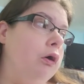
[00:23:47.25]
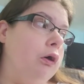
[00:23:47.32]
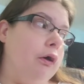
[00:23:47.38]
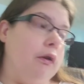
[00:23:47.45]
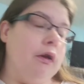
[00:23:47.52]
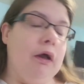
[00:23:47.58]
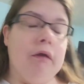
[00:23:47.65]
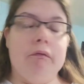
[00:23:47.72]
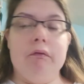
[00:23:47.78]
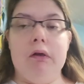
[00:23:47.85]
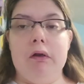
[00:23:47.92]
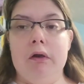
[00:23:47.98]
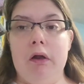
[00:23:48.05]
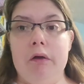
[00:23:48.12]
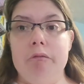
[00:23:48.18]
Because last
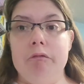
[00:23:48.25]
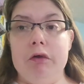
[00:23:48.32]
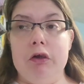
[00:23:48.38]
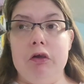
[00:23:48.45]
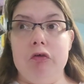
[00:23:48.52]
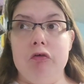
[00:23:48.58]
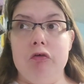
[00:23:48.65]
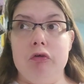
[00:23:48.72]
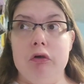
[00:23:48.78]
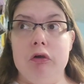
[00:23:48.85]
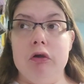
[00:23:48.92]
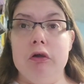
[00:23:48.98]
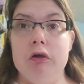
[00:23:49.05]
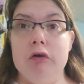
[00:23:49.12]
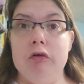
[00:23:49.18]
night I finished,
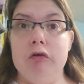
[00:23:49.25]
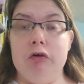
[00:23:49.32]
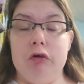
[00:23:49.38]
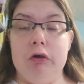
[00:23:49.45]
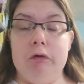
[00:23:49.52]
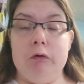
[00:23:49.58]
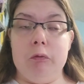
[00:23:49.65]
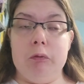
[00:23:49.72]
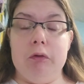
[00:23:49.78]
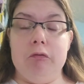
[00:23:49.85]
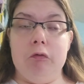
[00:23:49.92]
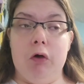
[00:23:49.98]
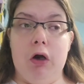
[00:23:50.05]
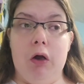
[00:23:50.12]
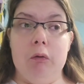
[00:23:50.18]
during the
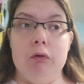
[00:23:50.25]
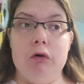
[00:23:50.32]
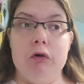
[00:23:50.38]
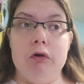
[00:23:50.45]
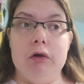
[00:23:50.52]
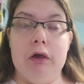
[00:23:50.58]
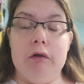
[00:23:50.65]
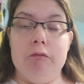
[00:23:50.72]
24 hours,